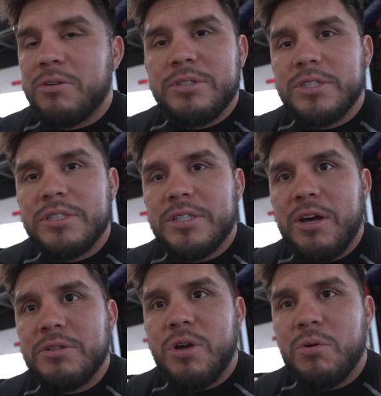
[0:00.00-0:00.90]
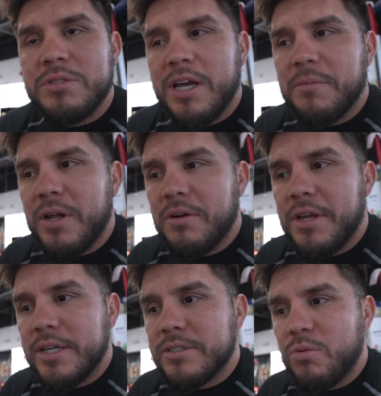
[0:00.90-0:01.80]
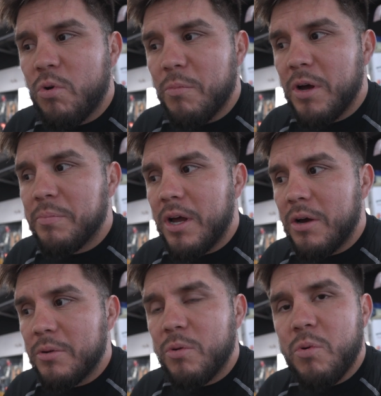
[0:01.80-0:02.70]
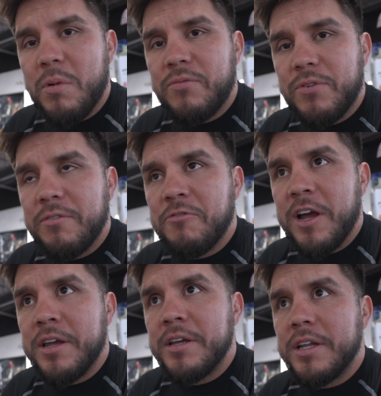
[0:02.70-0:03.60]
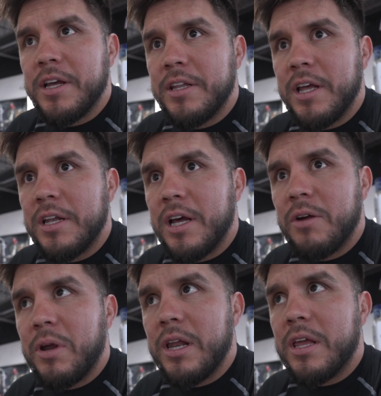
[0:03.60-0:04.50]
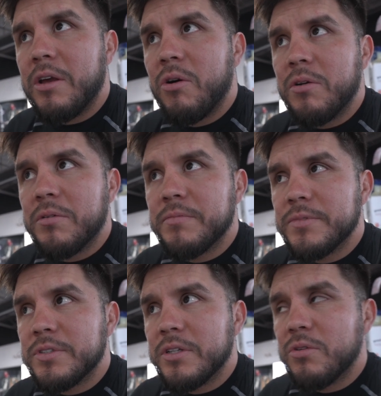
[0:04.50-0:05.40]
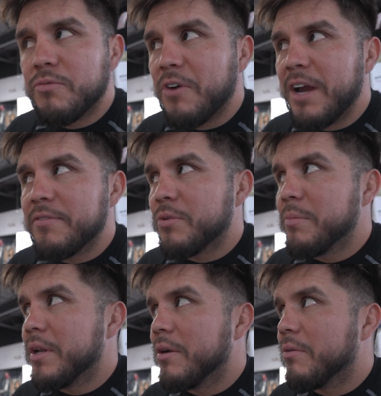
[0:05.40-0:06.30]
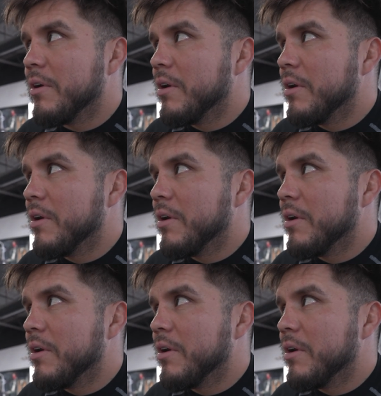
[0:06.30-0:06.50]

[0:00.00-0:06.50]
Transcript: it's go time. Now he has to warm up how he would warm up for a fight, and then we're gonna get going. He's gonna do five 3-minute